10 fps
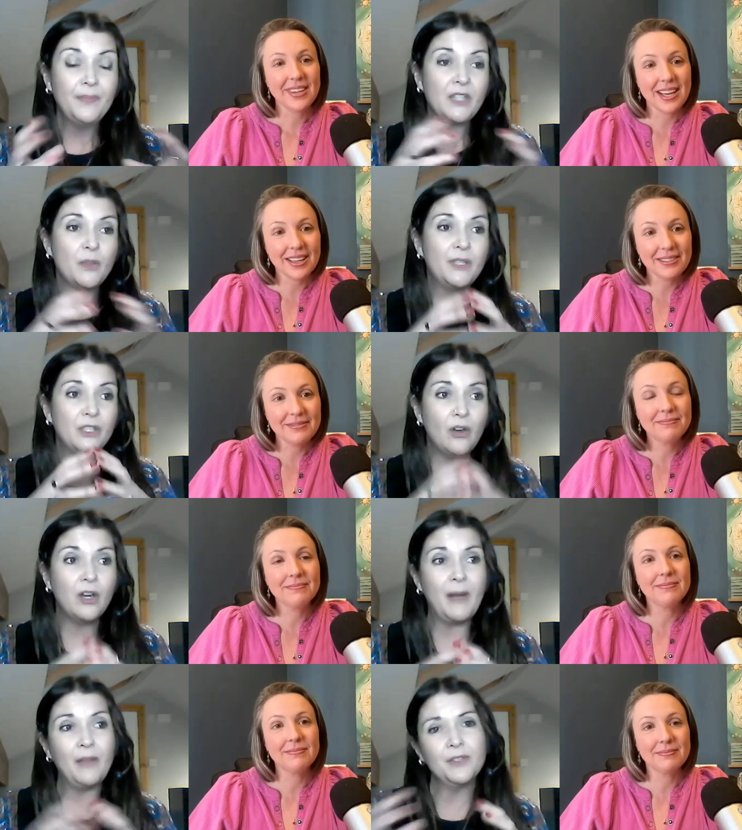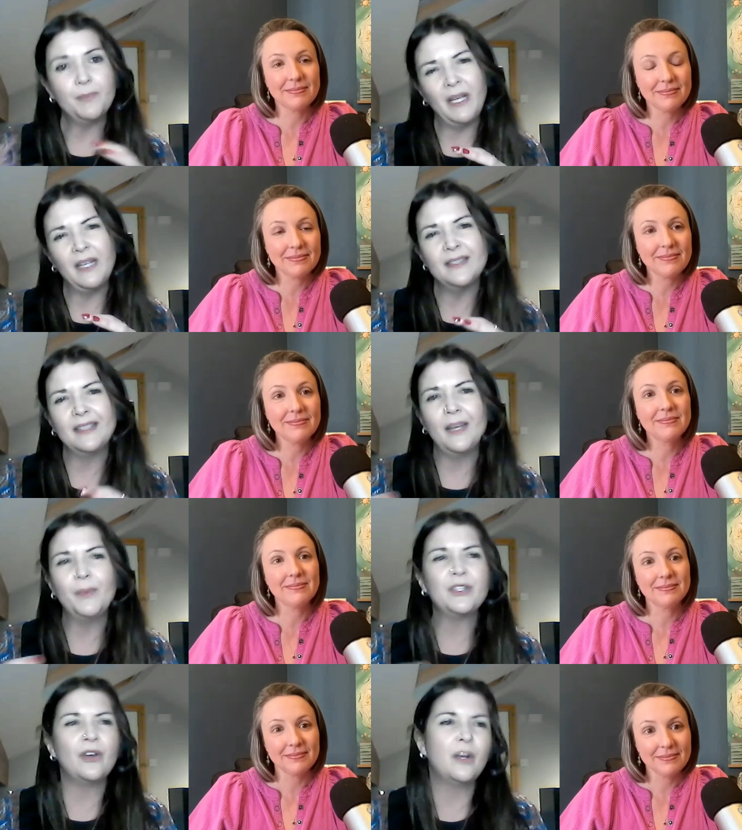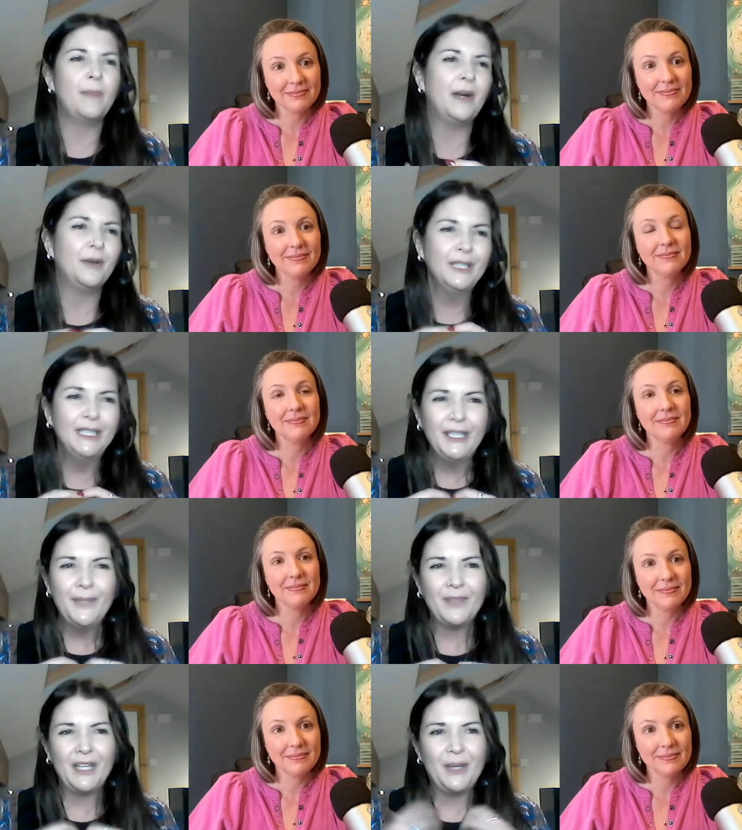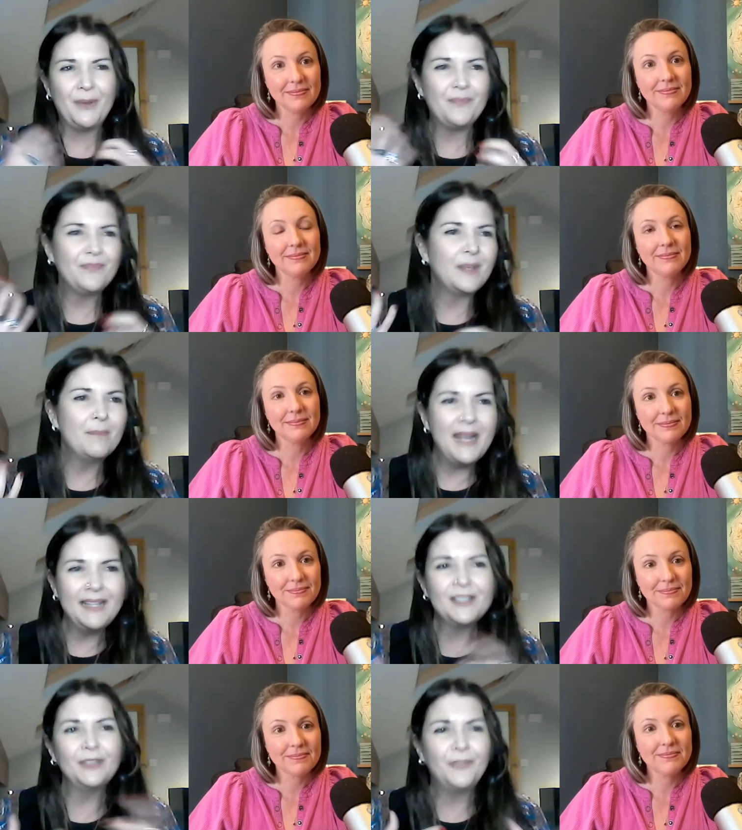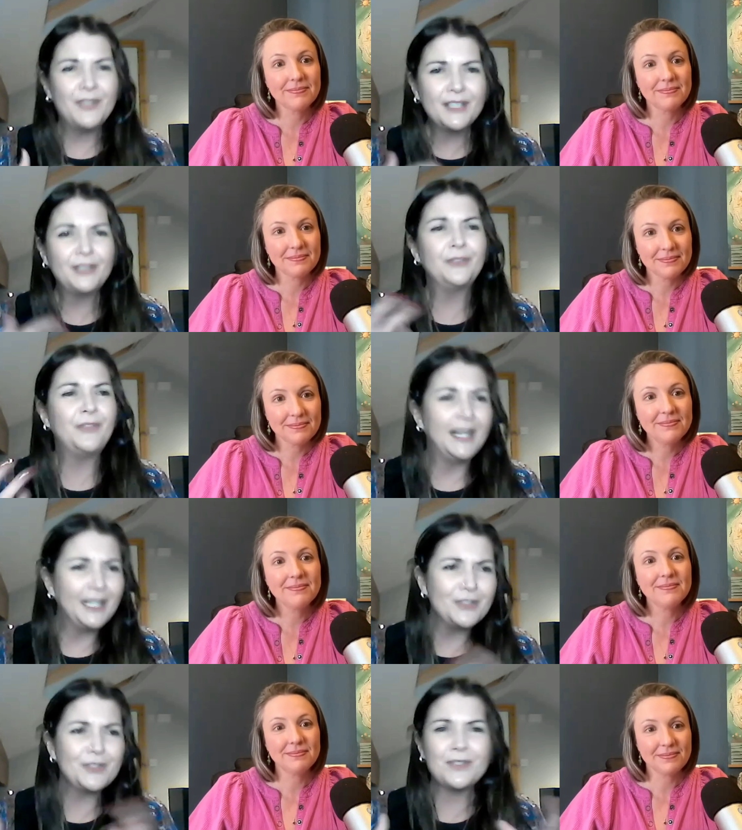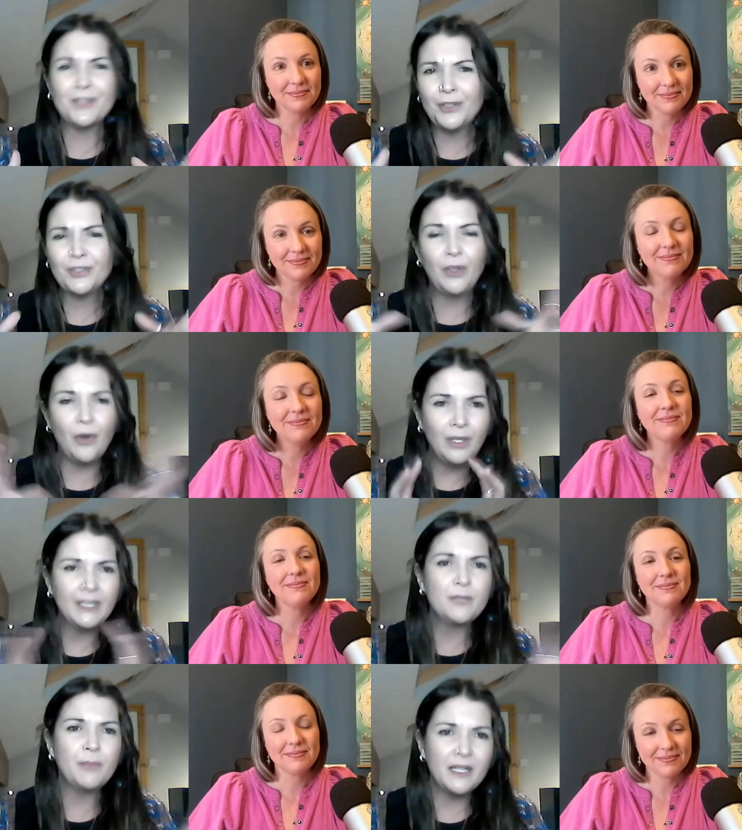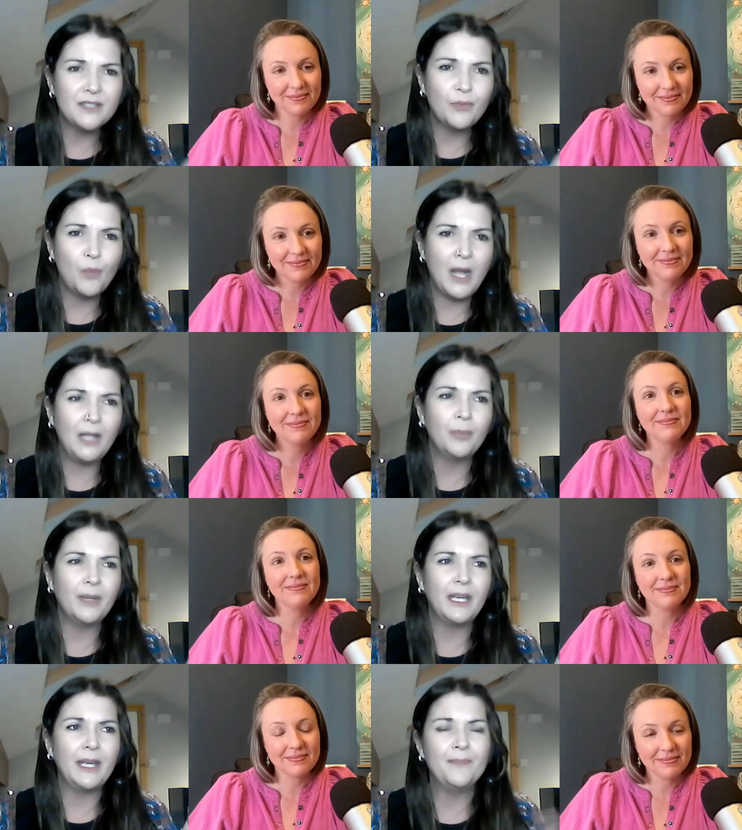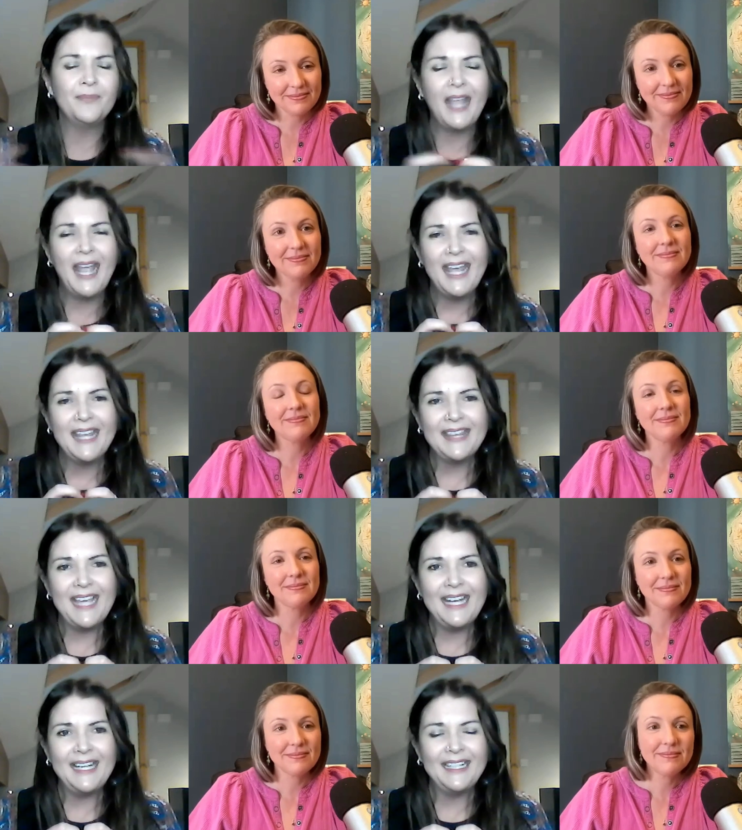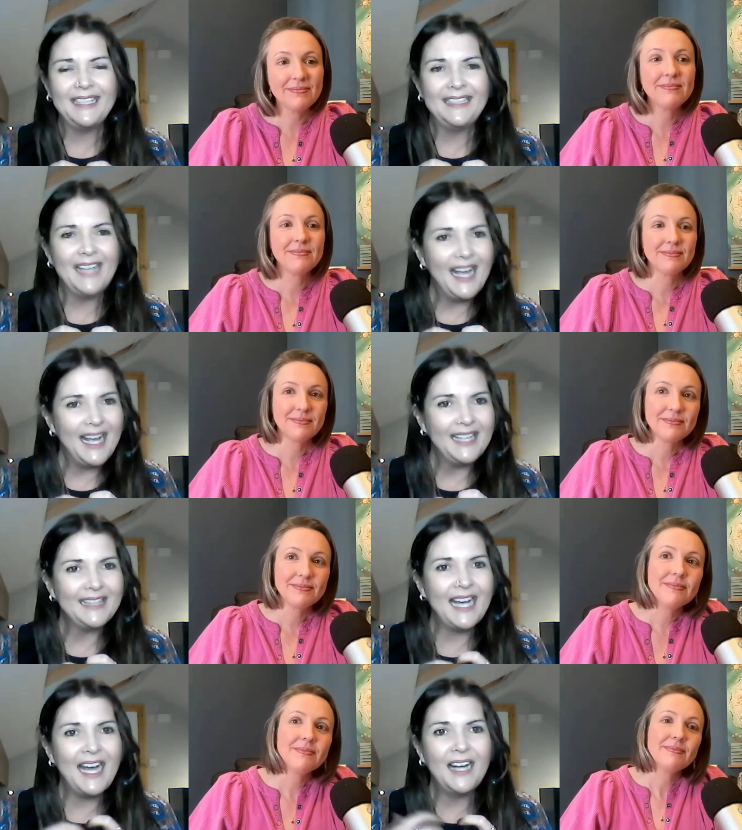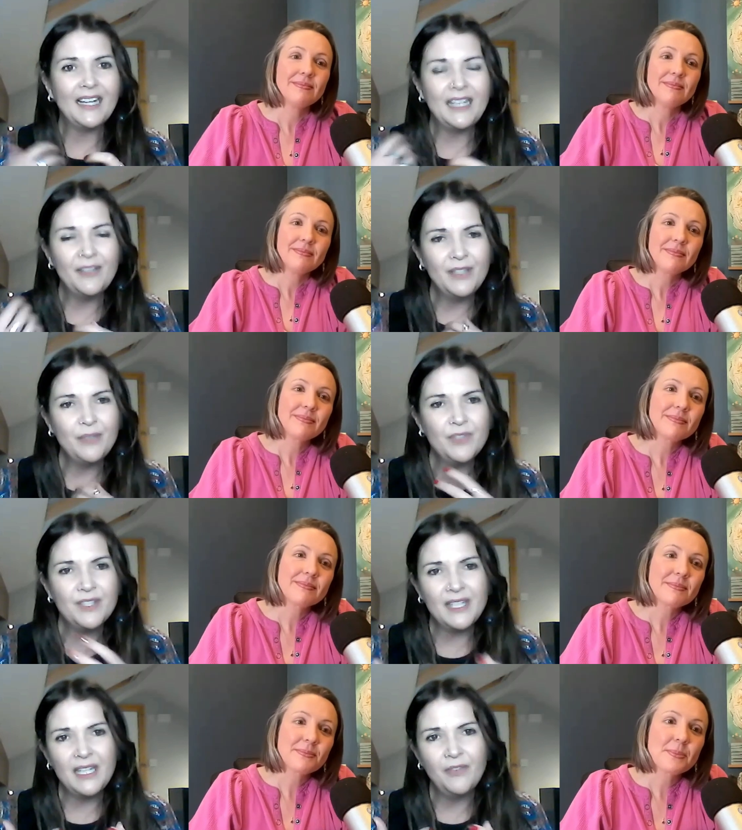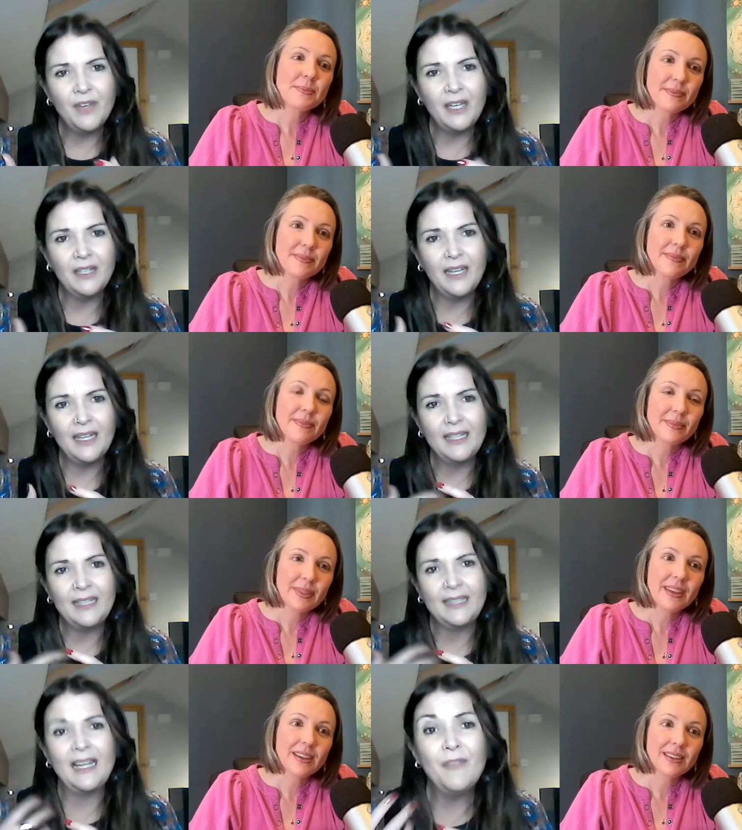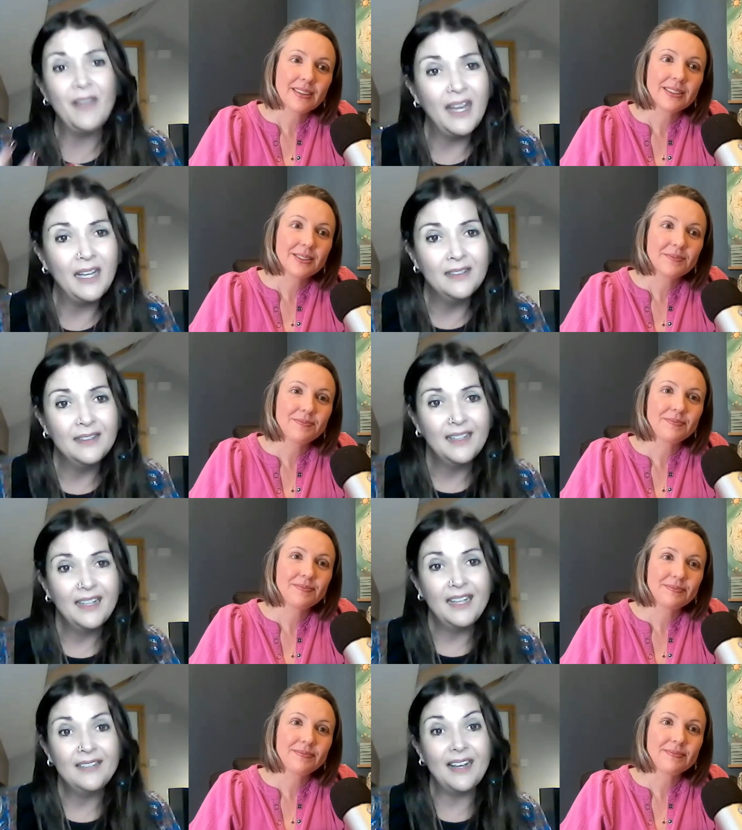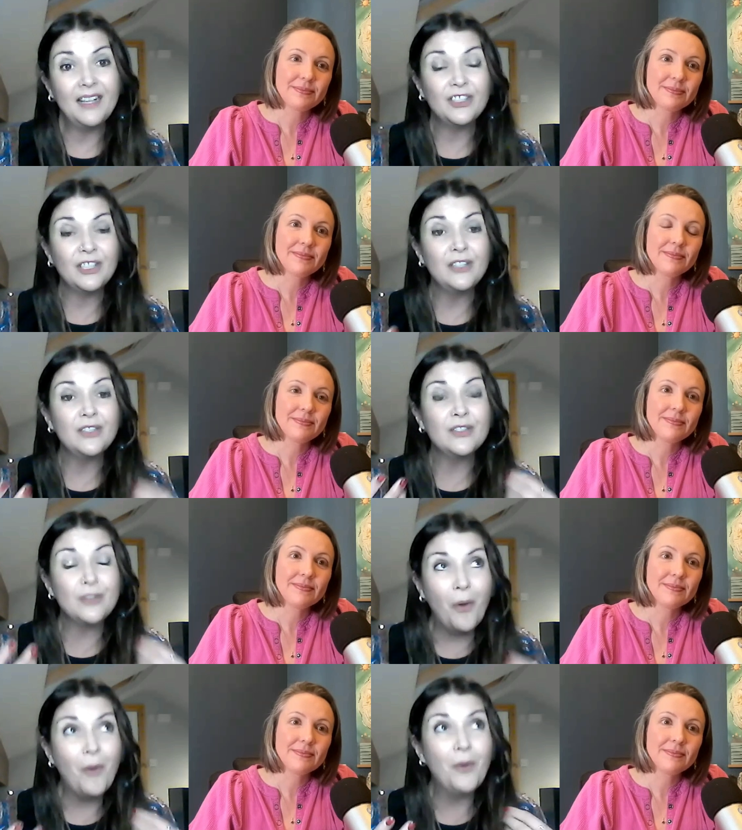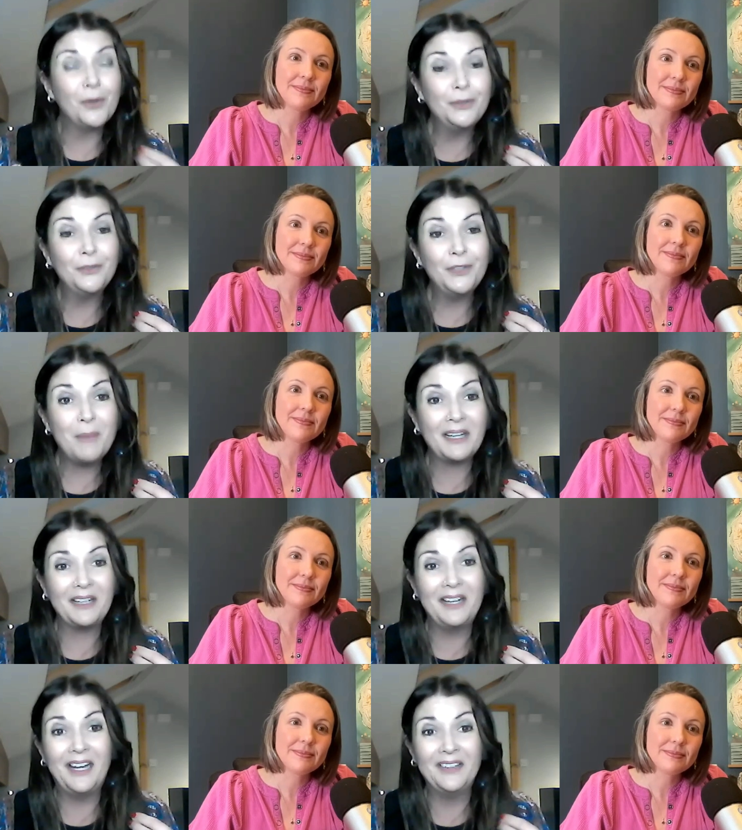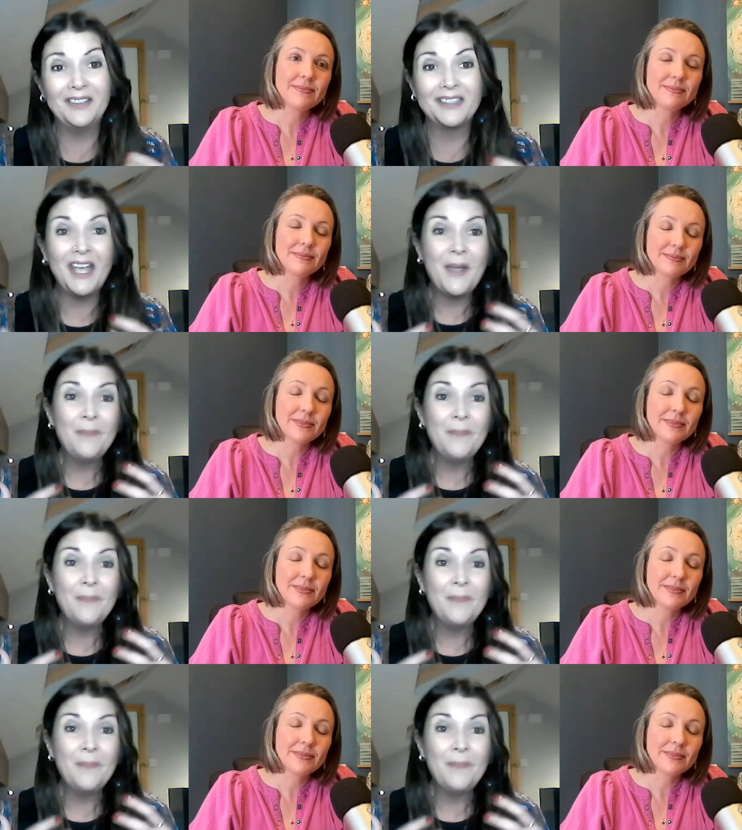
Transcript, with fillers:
Speaker 1: so when we mm-hmm. talk about those pillars and like we talk about you know mental physical financial social all these pillars of well-being then yeah that giving and receiving like giving is actually so good for your mental health